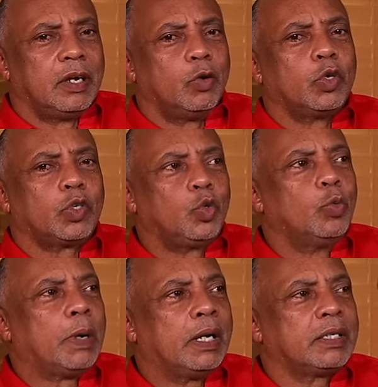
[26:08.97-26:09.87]
Those
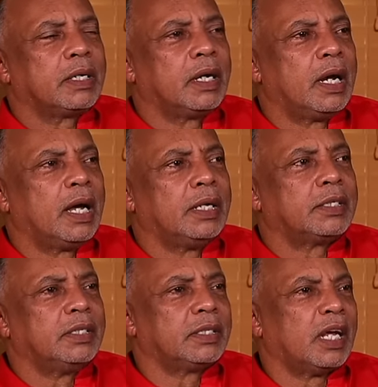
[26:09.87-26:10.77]
two particular
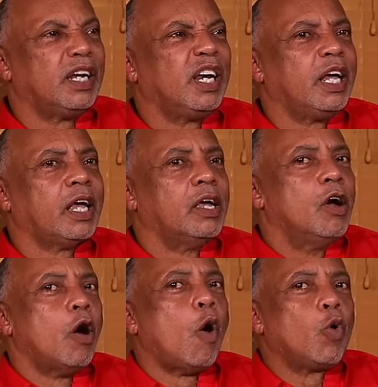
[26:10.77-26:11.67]
dances. And the
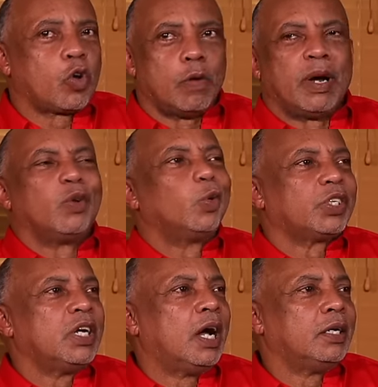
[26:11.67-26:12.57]
outcome of
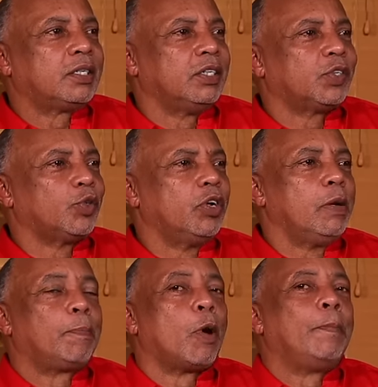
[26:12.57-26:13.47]
those dances
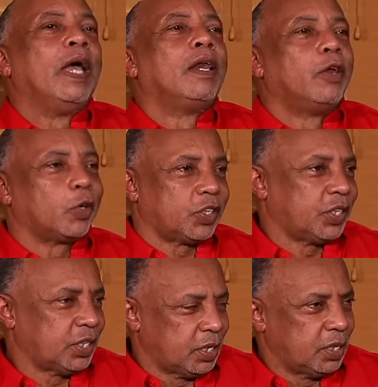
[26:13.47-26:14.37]
really propelled
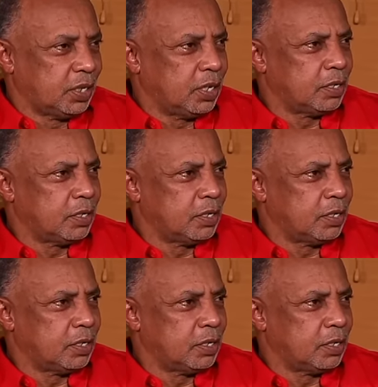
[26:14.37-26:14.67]
us, you